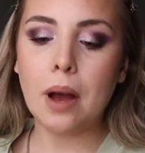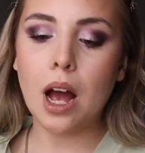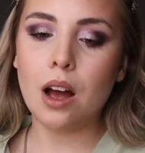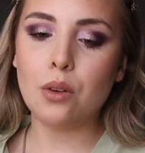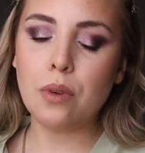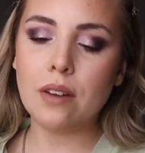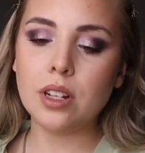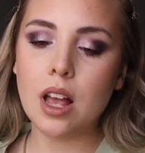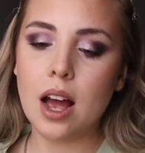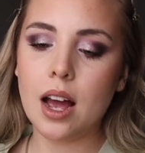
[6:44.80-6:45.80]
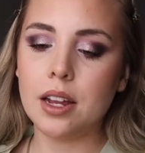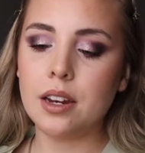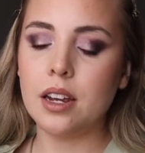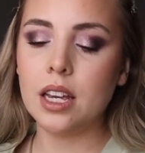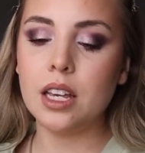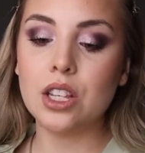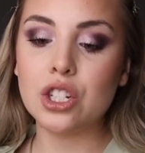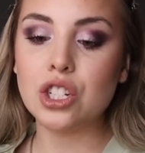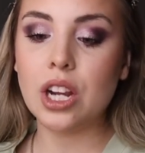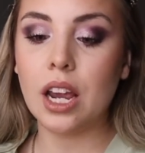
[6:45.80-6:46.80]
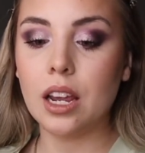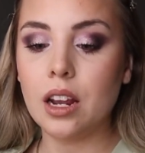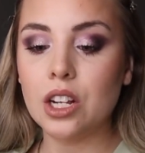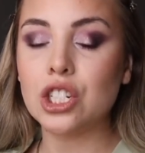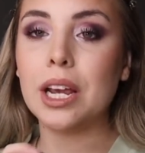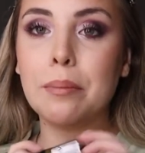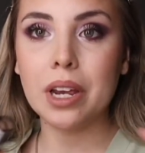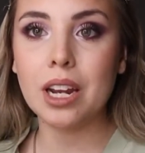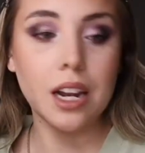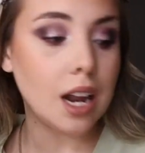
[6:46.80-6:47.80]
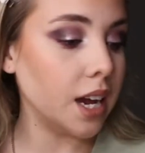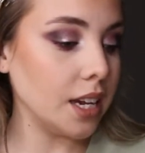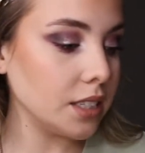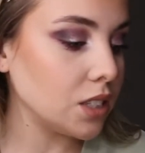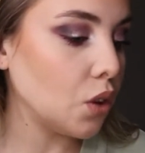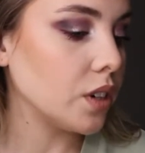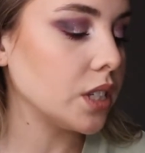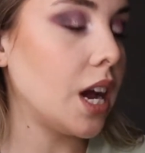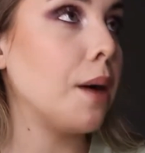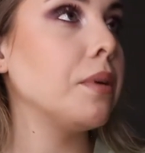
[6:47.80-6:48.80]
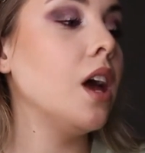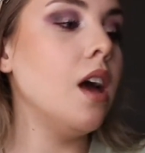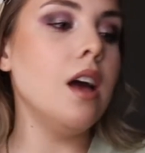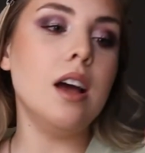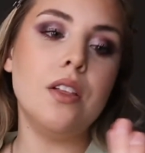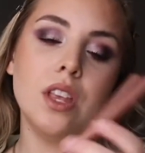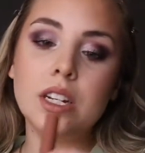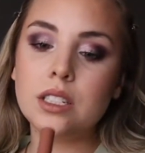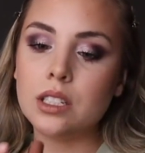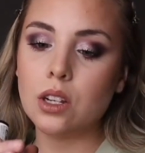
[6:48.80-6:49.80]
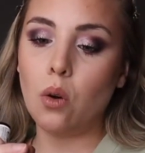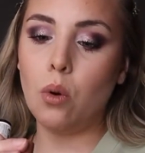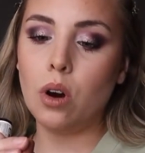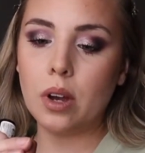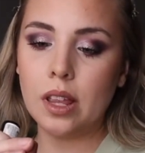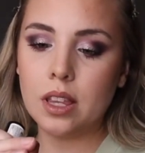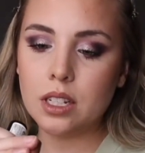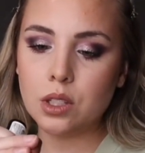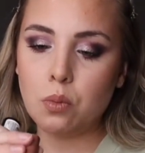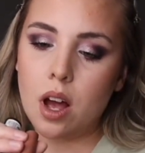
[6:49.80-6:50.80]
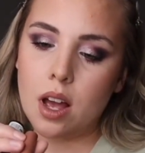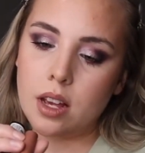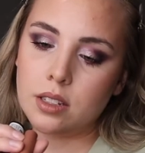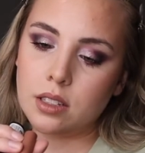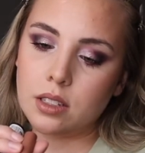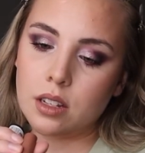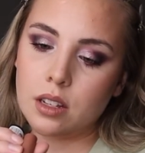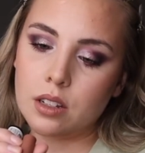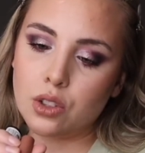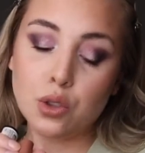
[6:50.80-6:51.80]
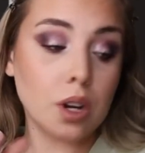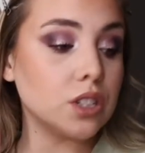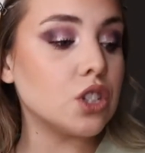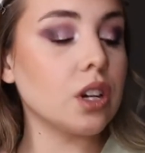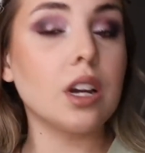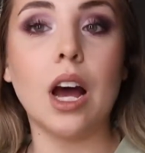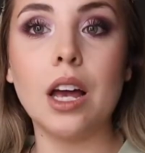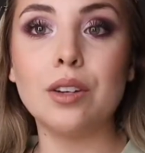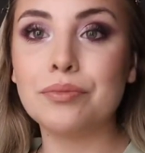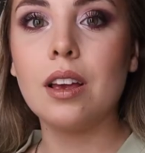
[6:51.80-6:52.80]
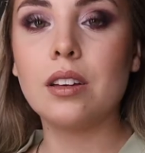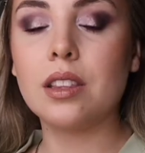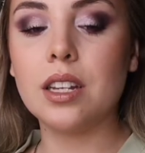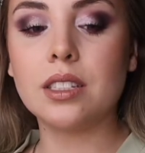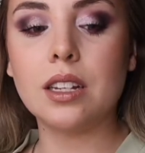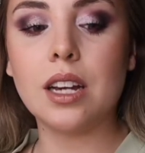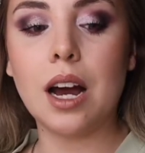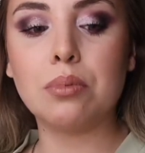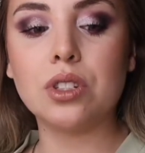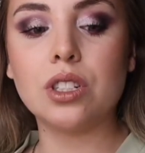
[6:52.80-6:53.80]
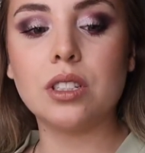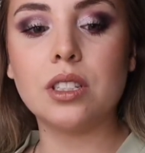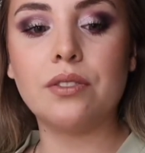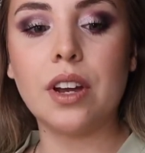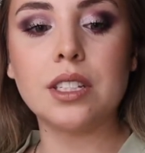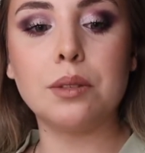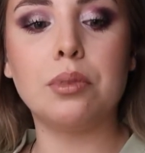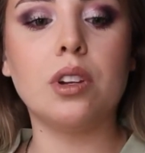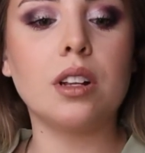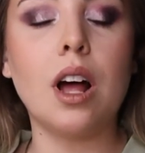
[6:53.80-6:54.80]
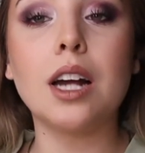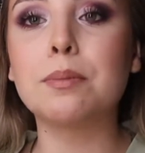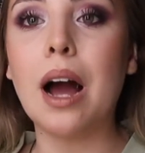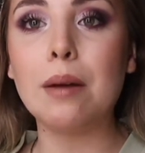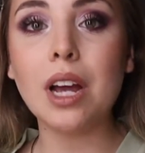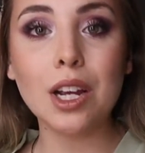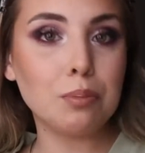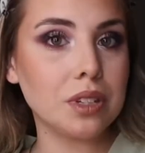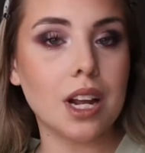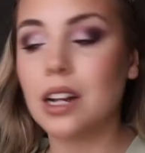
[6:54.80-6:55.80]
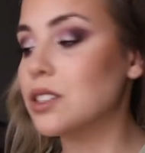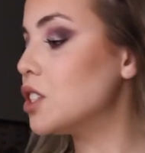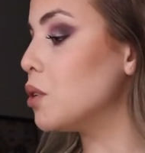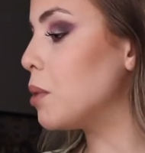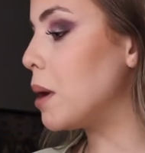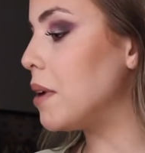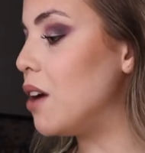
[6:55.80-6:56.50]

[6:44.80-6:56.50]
uh, Revlon in the shade Champagne on Ice over top. And this, whoa, and this was Trust Your Gut, this on top, which is the Fenty Beauty Gloss. But I'm not gonna put that on until I put on my